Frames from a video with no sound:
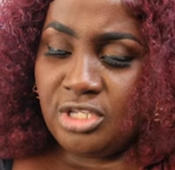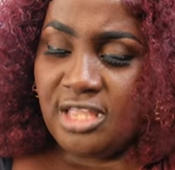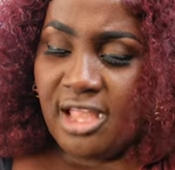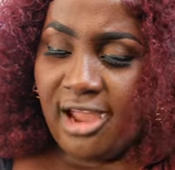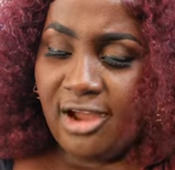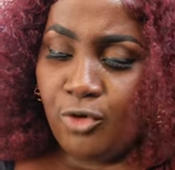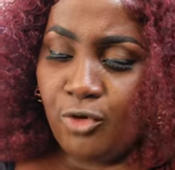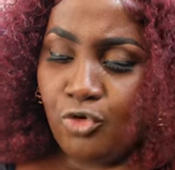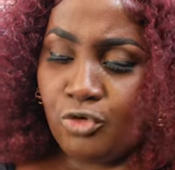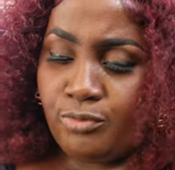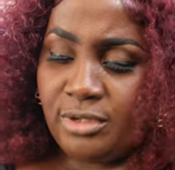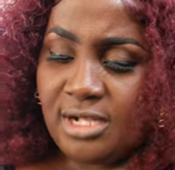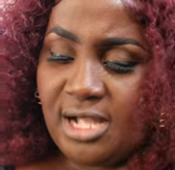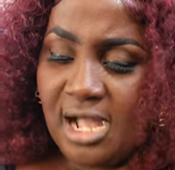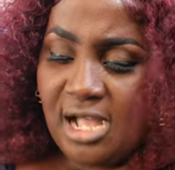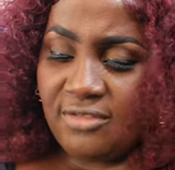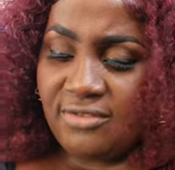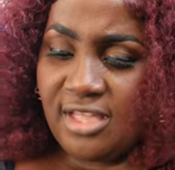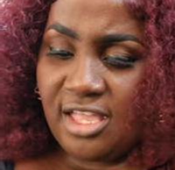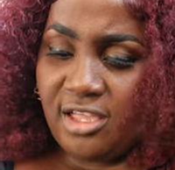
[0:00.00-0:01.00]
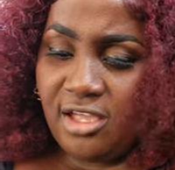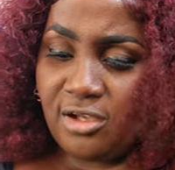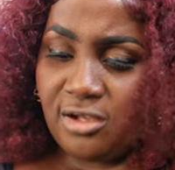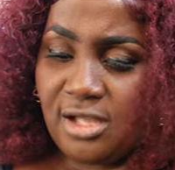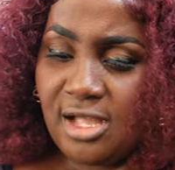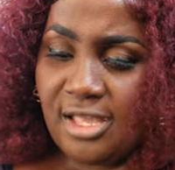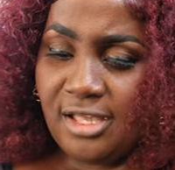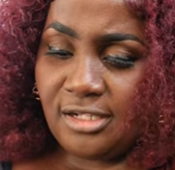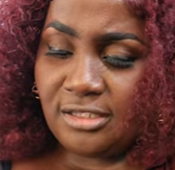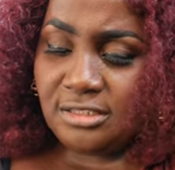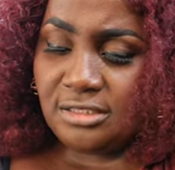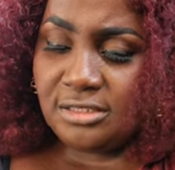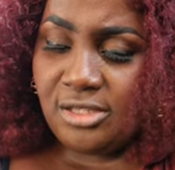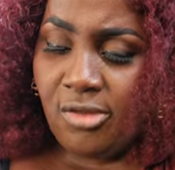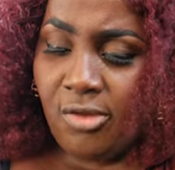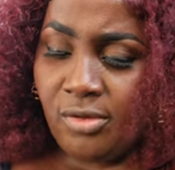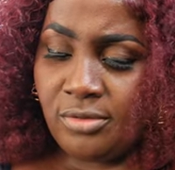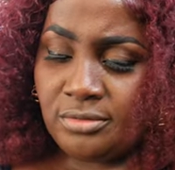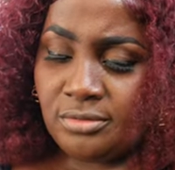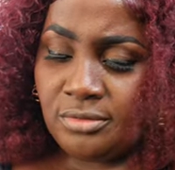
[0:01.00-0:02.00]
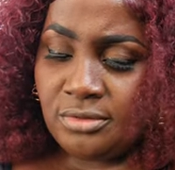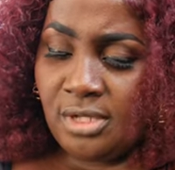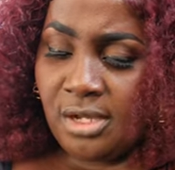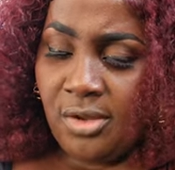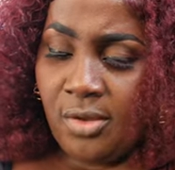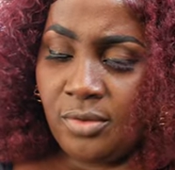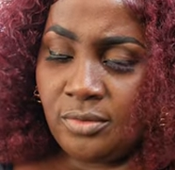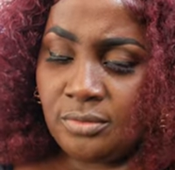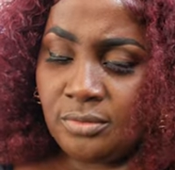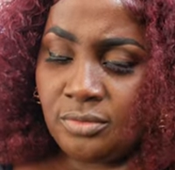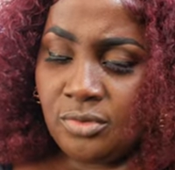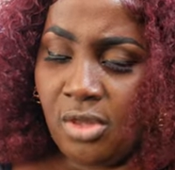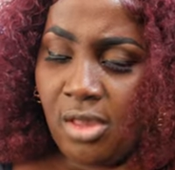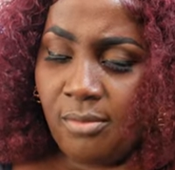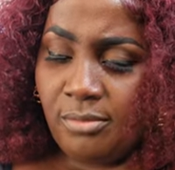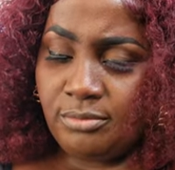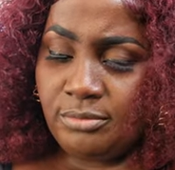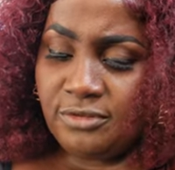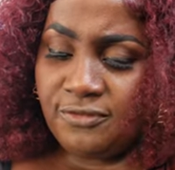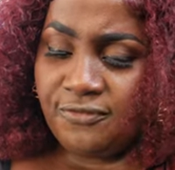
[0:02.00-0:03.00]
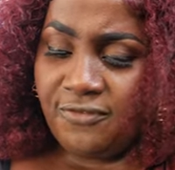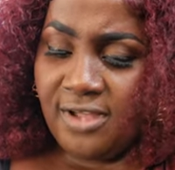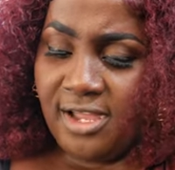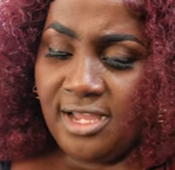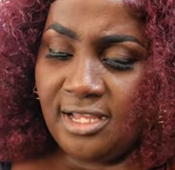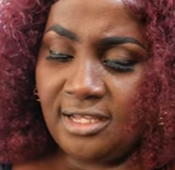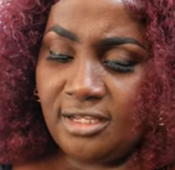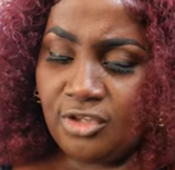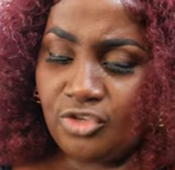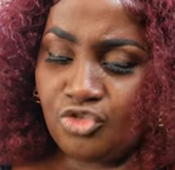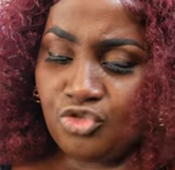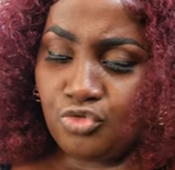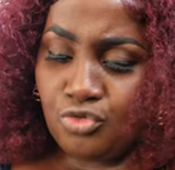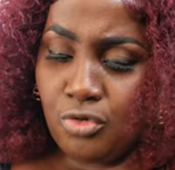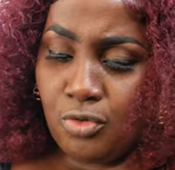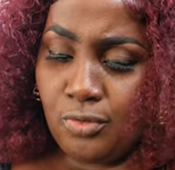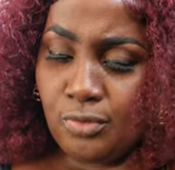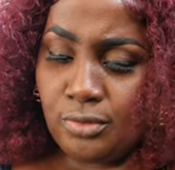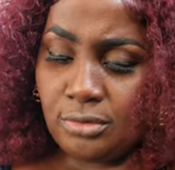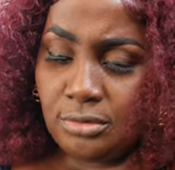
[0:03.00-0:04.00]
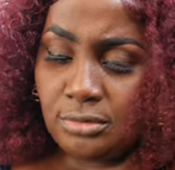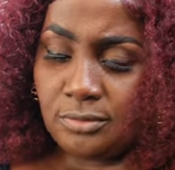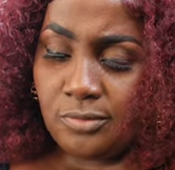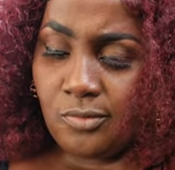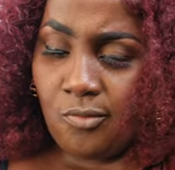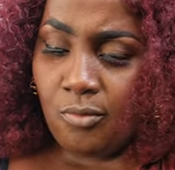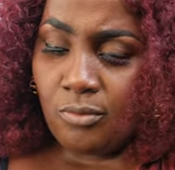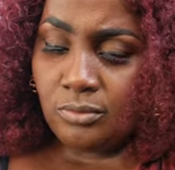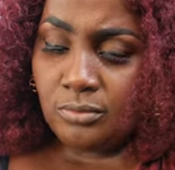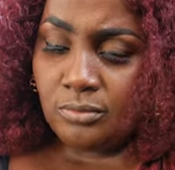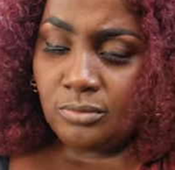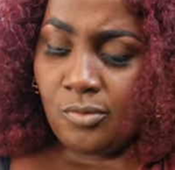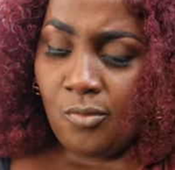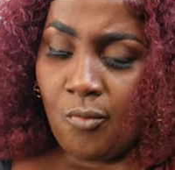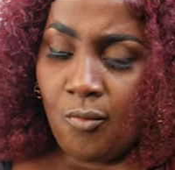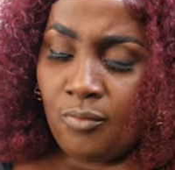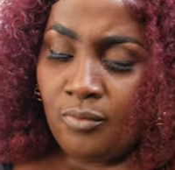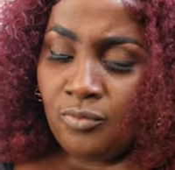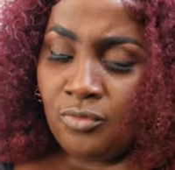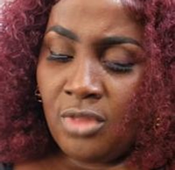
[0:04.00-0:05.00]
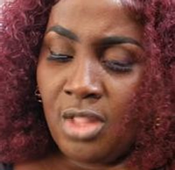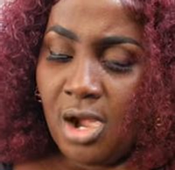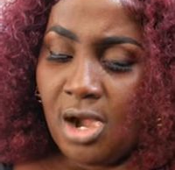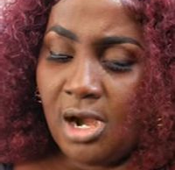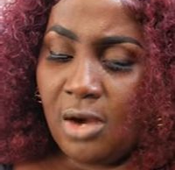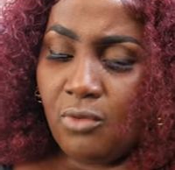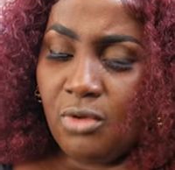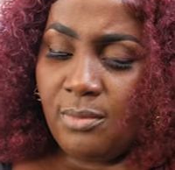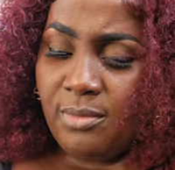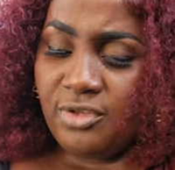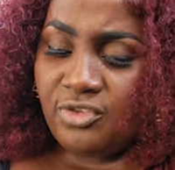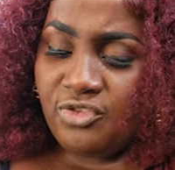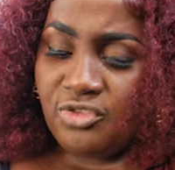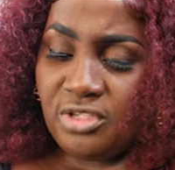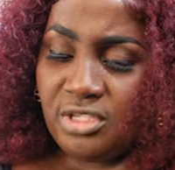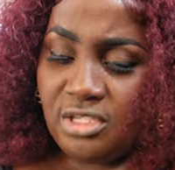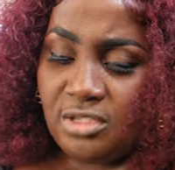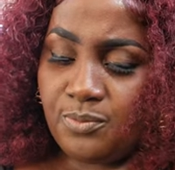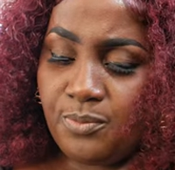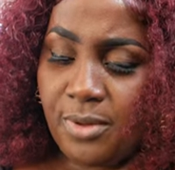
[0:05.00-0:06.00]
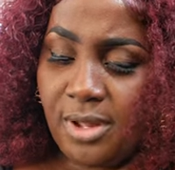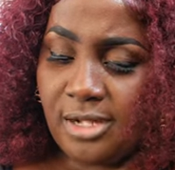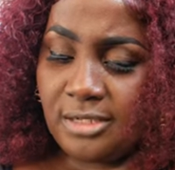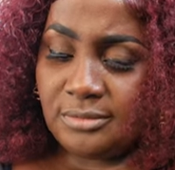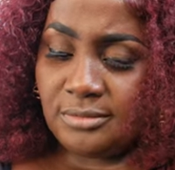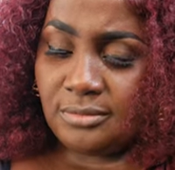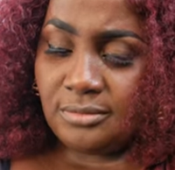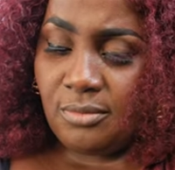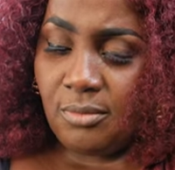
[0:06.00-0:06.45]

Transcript: her good because I, I, I'm not find it shown. I want to see it, man.